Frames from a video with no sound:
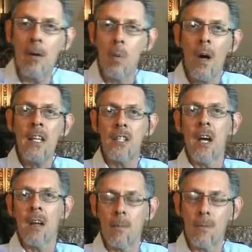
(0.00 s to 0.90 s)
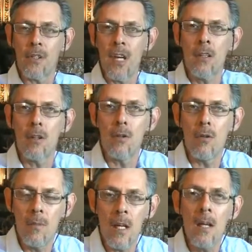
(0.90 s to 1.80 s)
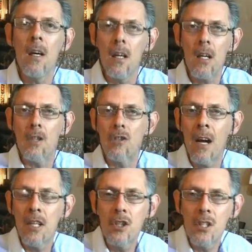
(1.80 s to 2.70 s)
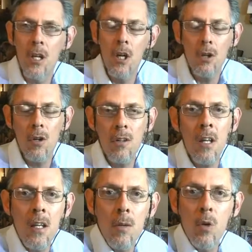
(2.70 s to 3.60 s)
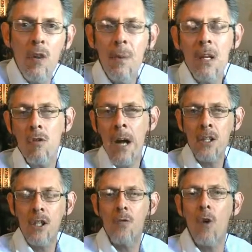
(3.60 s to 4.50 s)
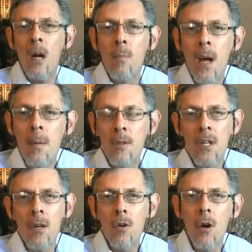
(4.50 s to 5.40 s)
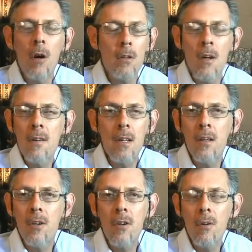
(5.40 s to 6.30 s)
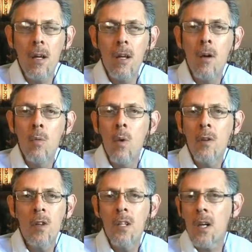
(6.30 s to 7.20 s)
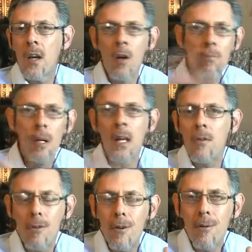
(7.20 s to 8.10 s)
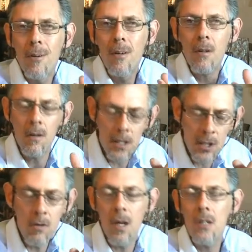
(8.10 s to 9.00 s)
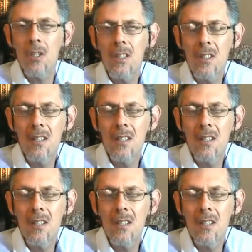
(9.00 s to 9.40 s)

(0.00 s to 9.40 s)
what is done and presented to me is righteous. Do you think it would have been righteous for Abraham to say to God, No, thank you, I don't want this, I don't believe you? No, that's unrighteous.